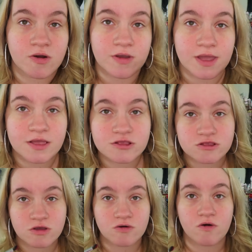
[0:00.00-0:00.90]
Okay,
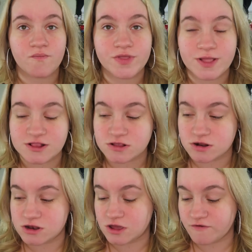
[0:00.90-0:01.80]
so hopefully that's
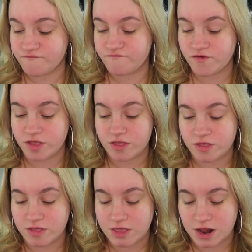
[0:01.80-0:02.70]
good enough.
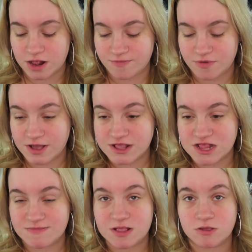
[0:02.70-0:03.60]
If you guys
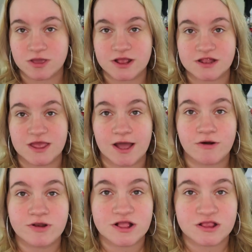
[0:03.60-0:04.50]
see me looking
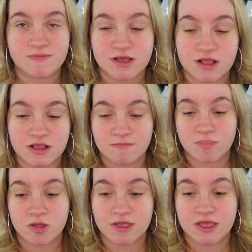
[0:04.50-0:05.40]
down, it's because I'm
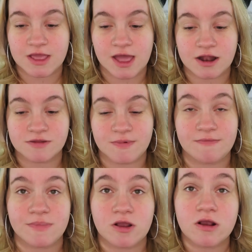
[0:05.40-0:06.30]
looking at my
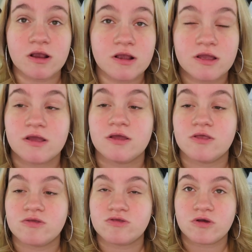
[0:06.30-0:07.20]
mirror.
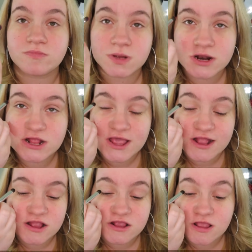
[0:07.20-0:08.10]
So I'm just going to
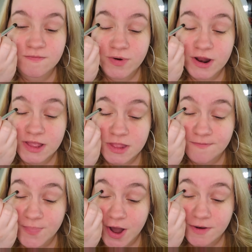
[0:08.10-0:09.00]
take this and put it in the
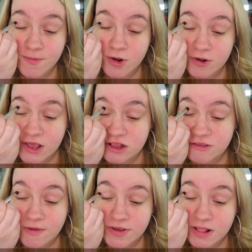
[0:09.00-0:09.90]
bottom
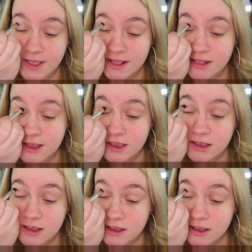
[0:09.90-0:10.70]
crease very lightly,